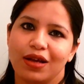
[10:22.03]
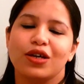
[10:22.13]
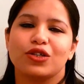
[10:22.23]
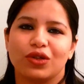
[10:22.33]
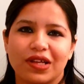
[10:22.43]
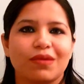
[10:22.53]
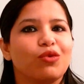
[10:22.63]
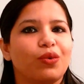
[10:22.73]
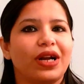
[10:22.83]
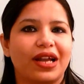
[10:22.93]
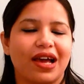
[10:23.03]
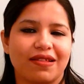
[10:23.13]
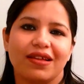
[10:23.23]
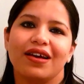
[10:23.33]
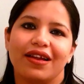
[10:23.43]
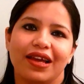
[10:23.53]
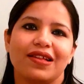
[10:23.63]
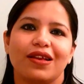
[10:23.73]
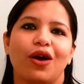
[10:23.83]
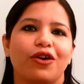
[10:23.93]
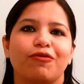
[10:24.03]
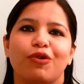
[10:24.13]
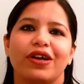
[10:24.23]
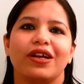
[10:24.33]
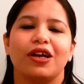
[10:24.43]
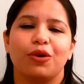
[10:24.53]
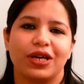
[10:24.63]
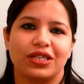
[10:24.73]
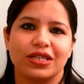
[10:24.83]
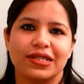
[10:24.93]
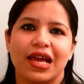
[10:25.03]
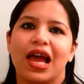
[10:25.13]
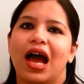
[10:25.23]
So this movie does raise a lot of political questions